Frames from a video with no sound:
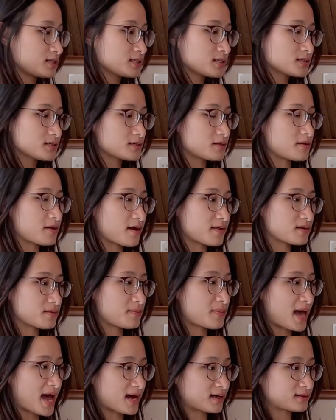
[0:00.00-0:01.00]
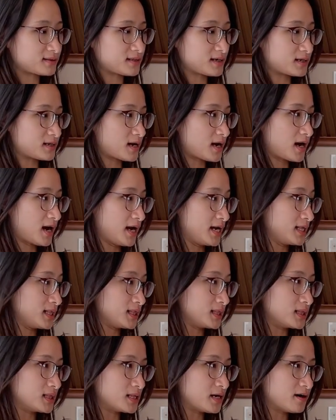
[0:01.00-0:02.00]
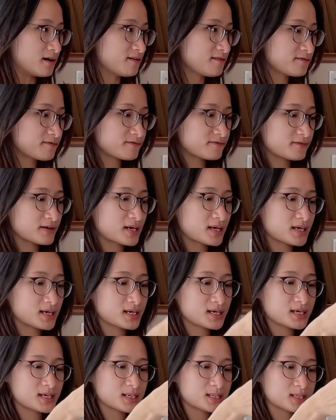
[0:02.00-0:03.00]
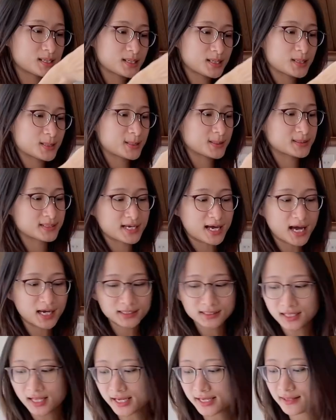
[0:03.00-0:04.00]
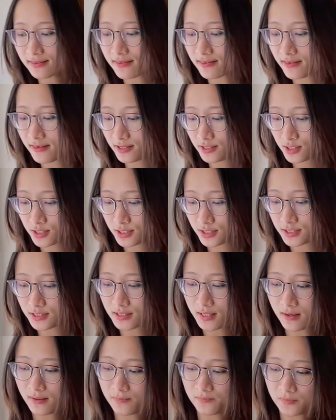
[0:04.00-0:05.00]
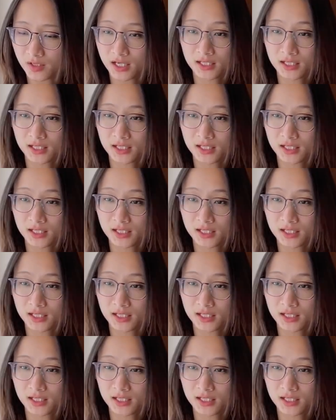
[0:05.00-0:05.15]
this is another bag that I love. Unlike these,